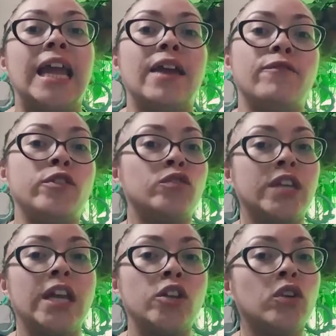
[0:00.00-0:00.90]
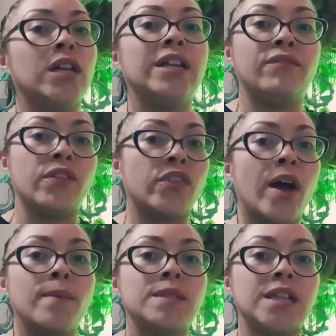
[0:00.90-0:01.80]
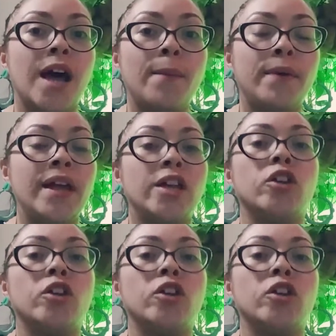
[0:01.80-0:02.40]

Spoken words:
If you did, you can leave a thumbs up.